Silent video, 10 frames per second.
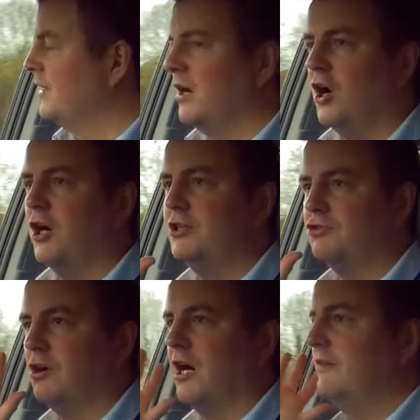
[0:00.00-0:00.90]
I
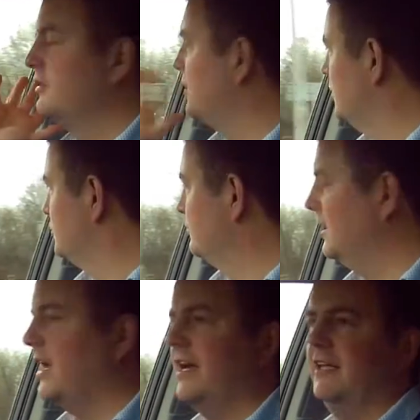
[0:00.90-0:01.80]
drive country
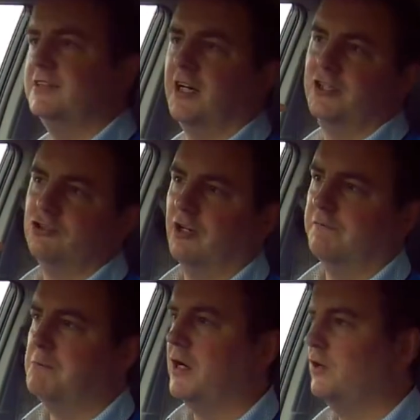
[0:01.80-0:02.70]
lanes, I drive
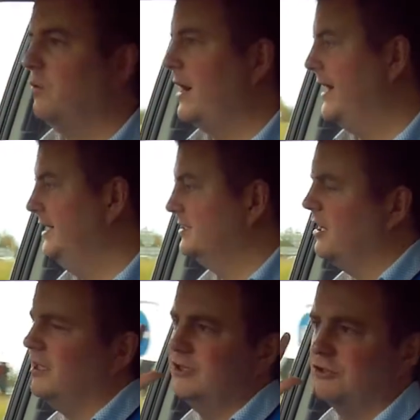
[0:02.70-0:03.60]
motorways,
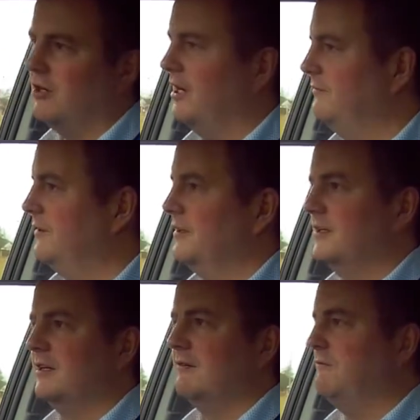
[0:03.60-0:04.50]
I drive
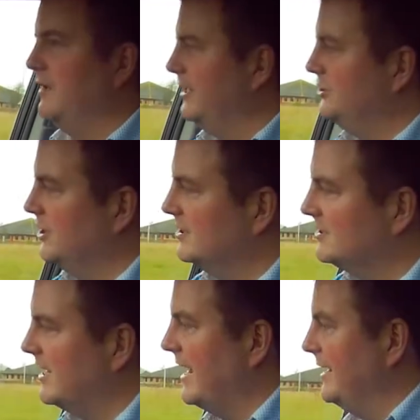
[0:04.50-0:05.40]
villages,
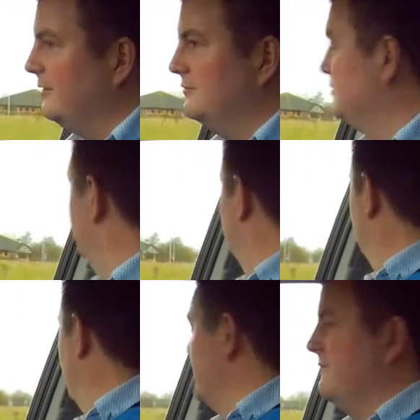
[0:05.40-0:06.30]
towns, I
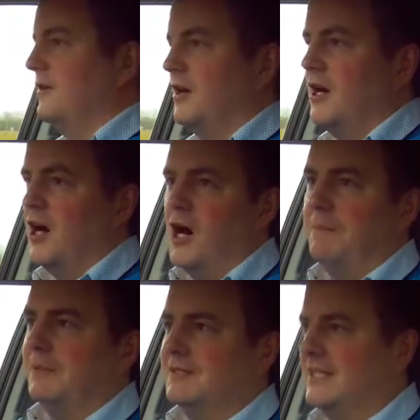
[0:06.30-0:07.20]
drive
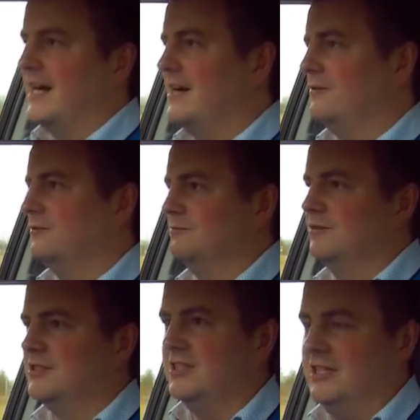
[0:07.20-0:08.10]
up and down
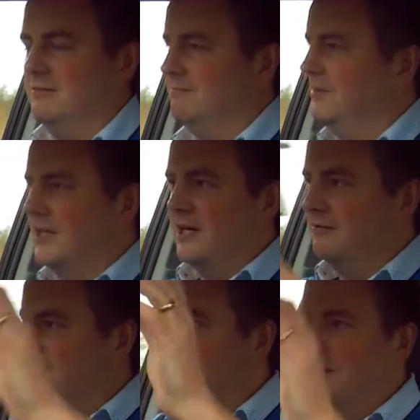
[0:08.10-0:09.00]

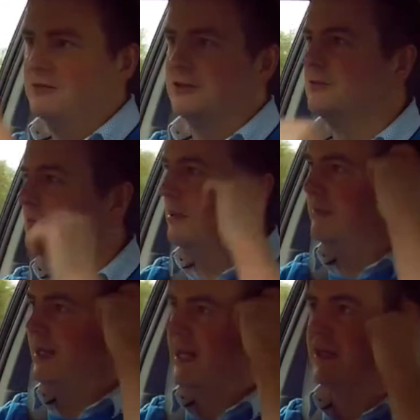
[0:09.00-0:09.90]
coastal
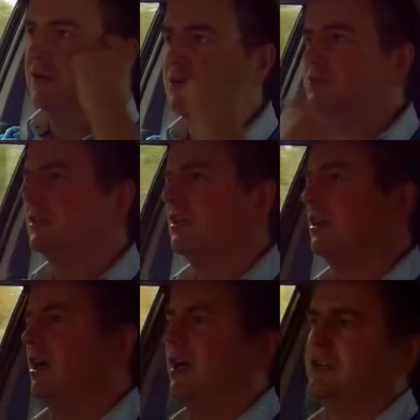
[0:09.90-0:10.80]
blooming hills,
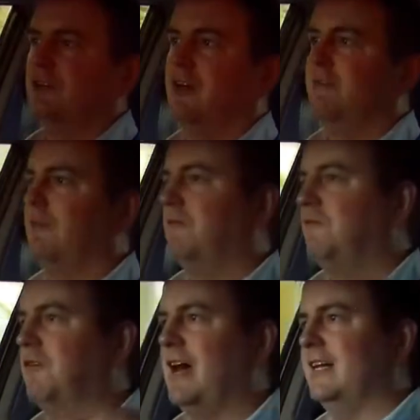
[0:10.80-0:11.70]
I drive on
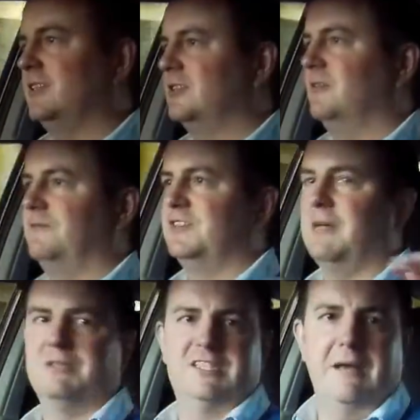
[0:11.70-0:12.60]
flats of
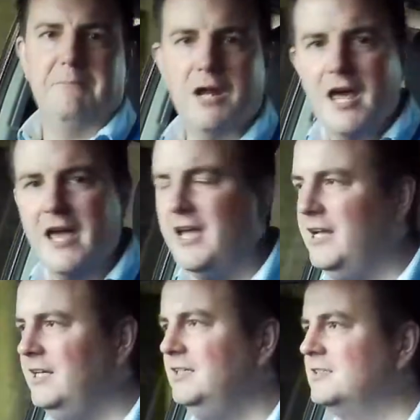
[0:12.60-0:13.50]
Somerset
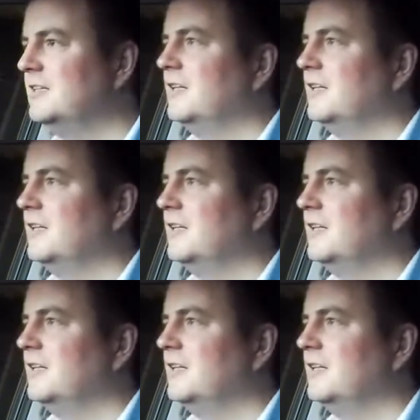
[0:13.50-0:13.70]
Plains,